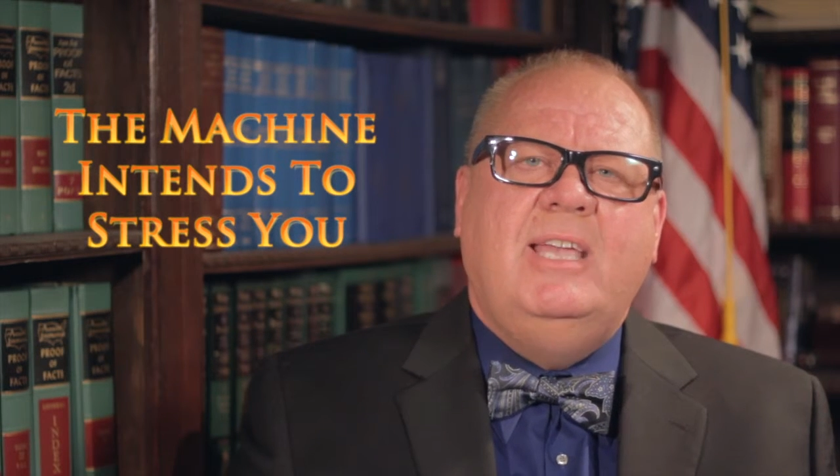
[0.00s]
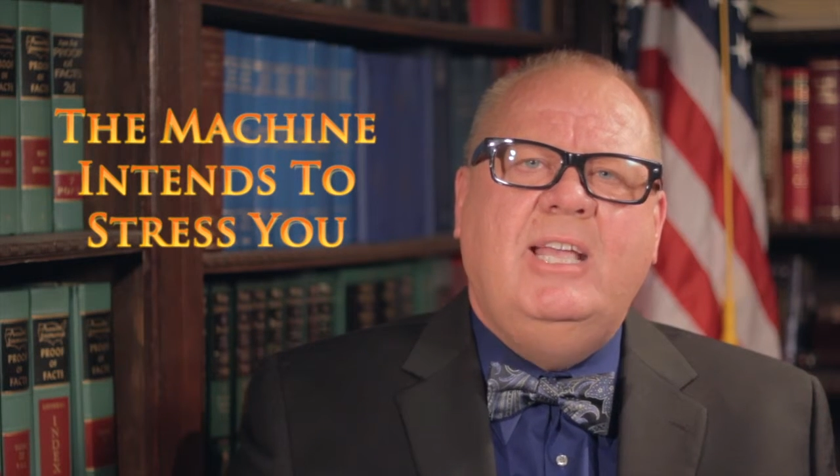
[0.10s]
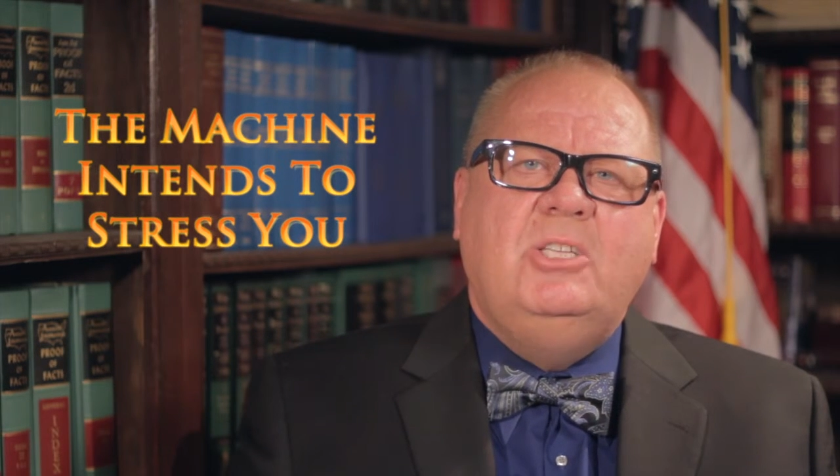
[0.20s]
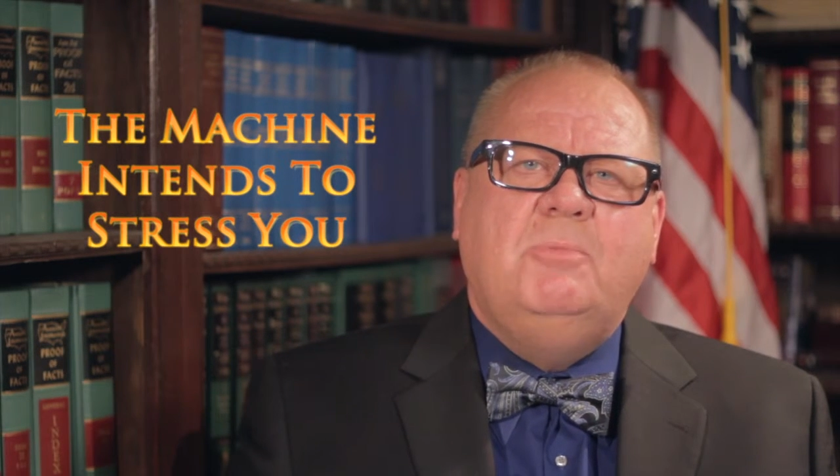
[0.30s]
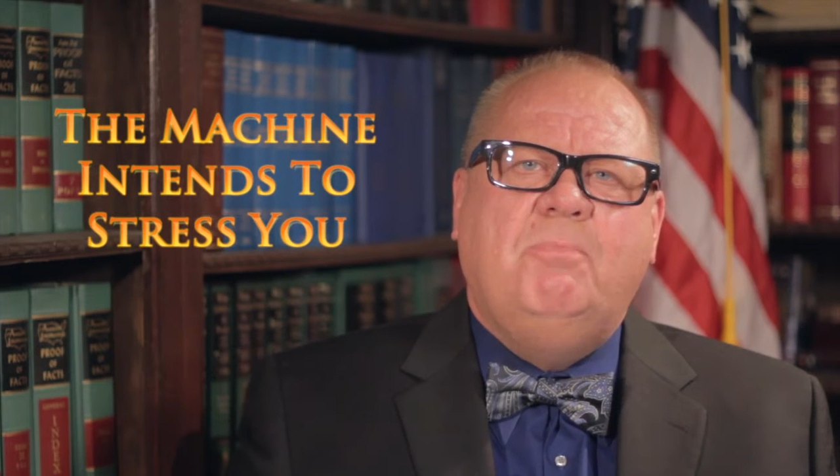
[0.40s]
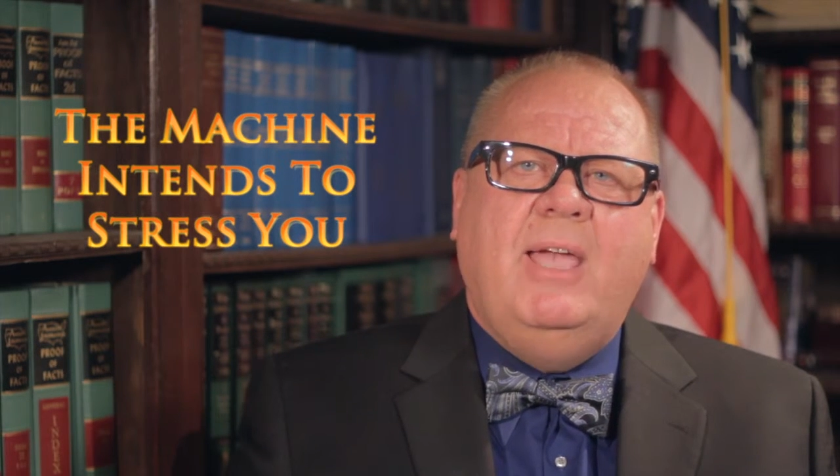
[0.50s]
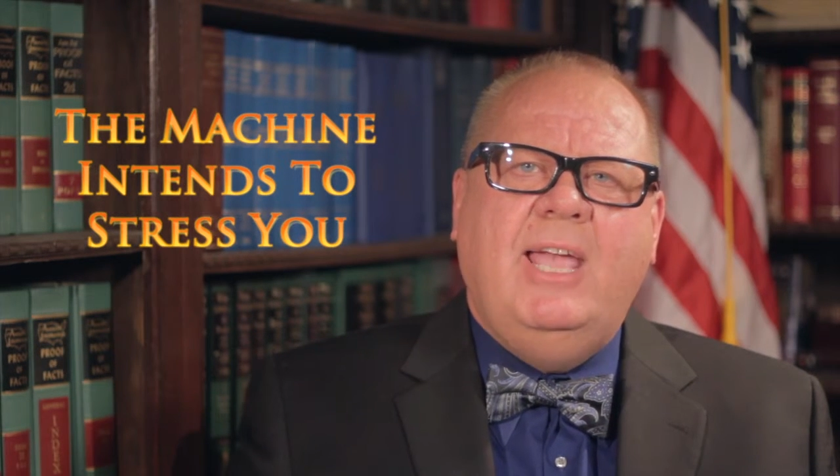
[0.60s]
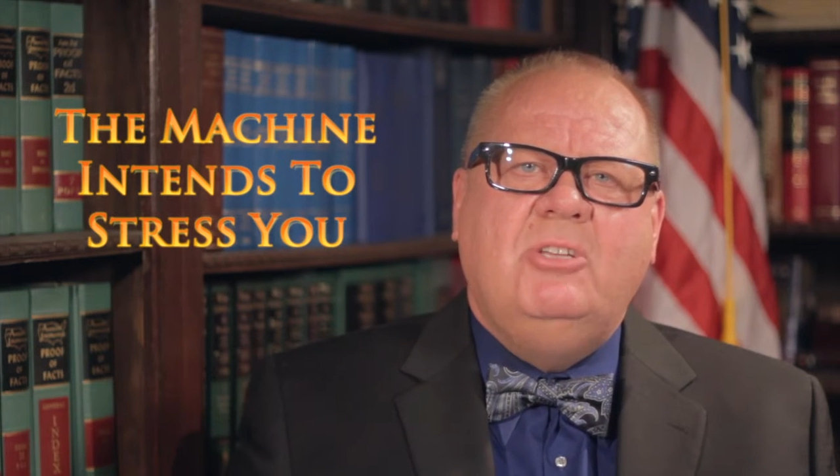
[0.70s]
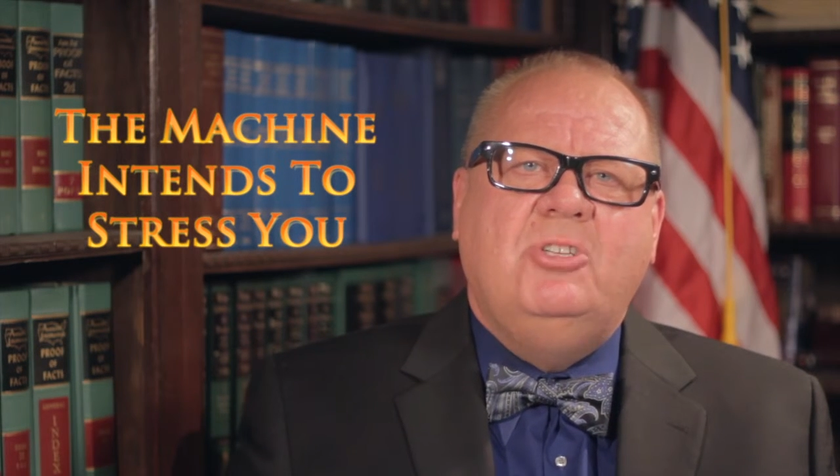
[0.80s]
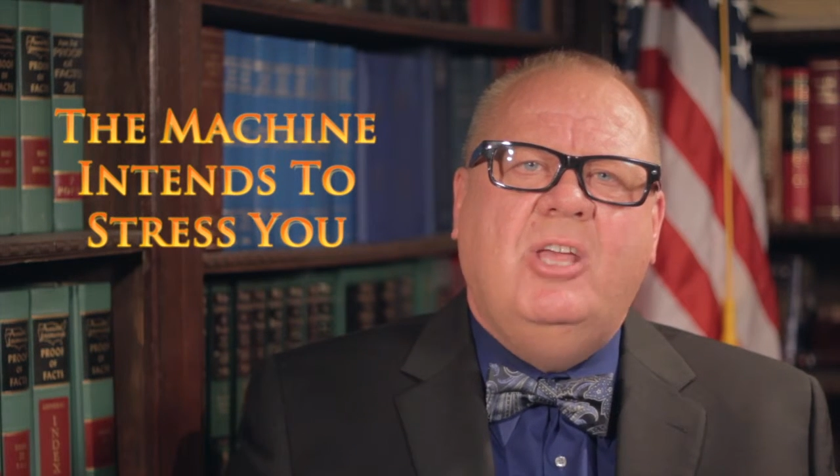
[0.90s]
each
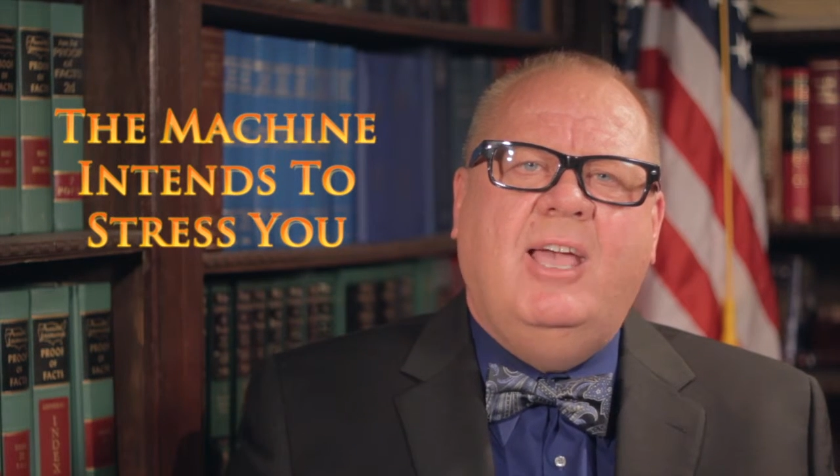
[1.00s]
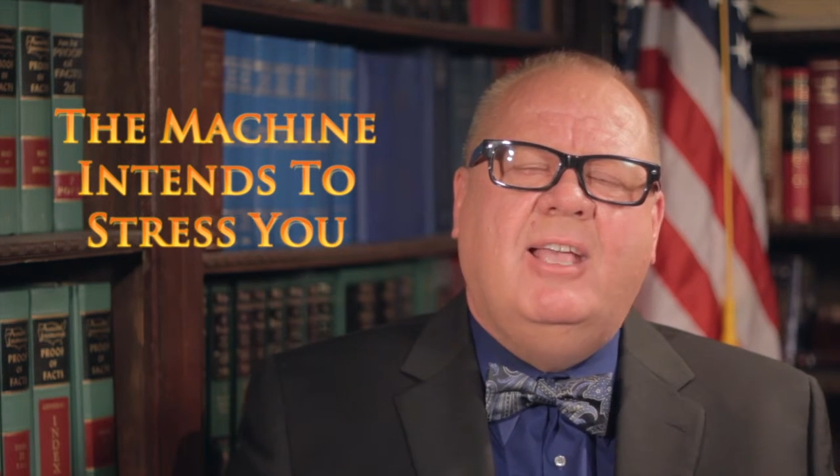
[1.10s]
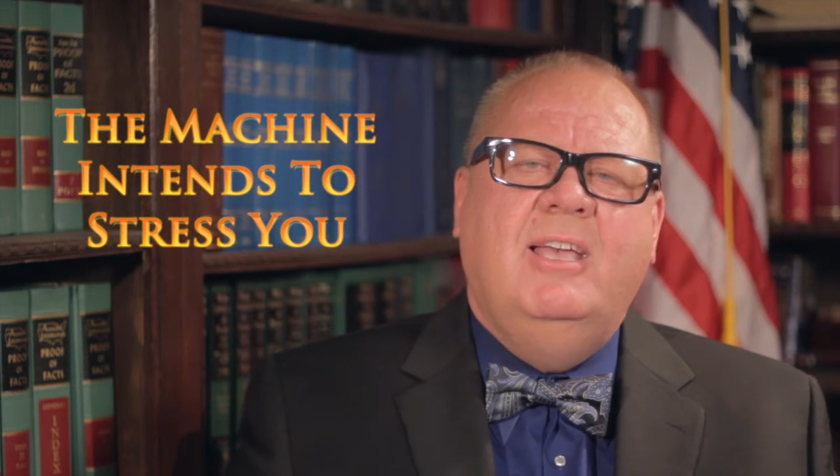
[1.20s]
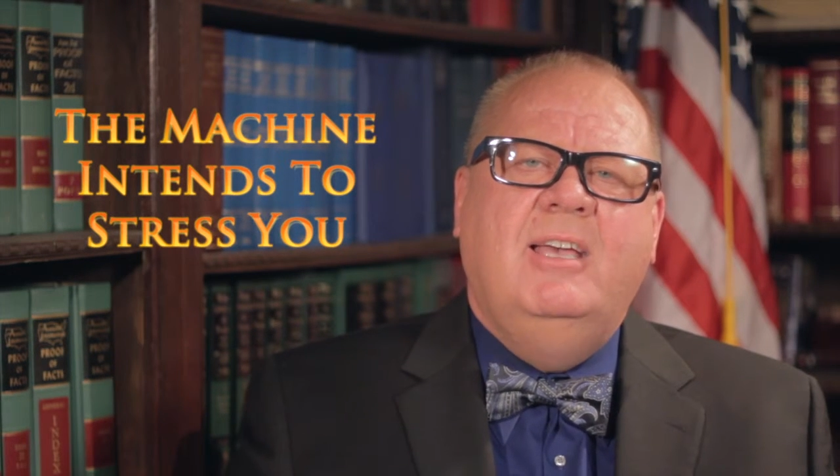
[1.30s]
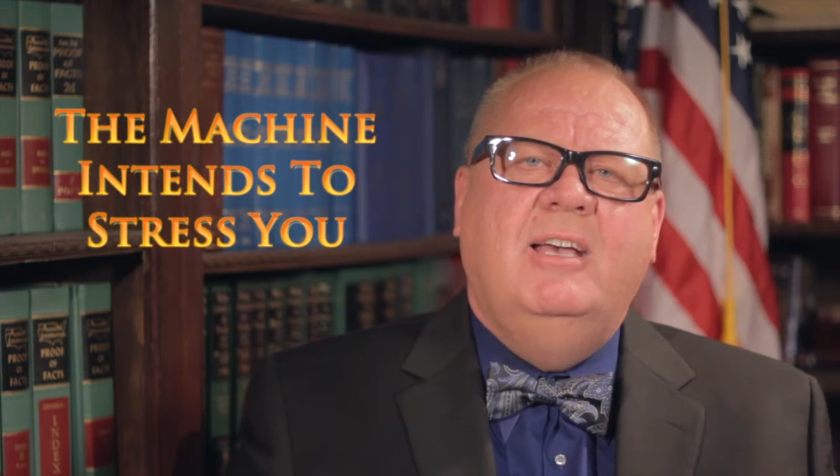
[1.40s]
paycheck